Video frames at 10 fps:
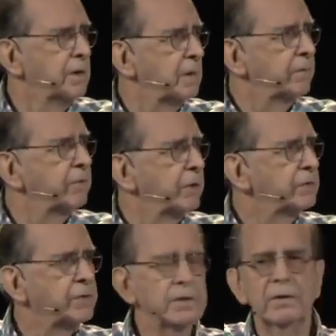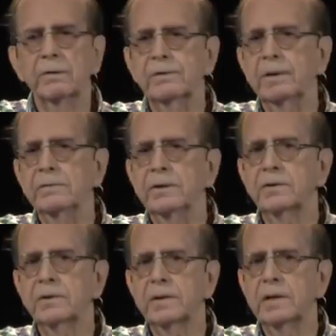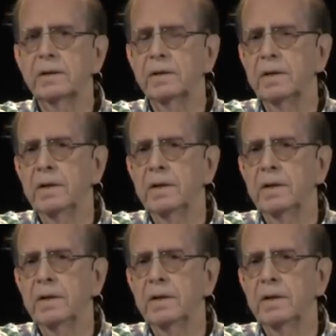But if you're interested in those subjects, then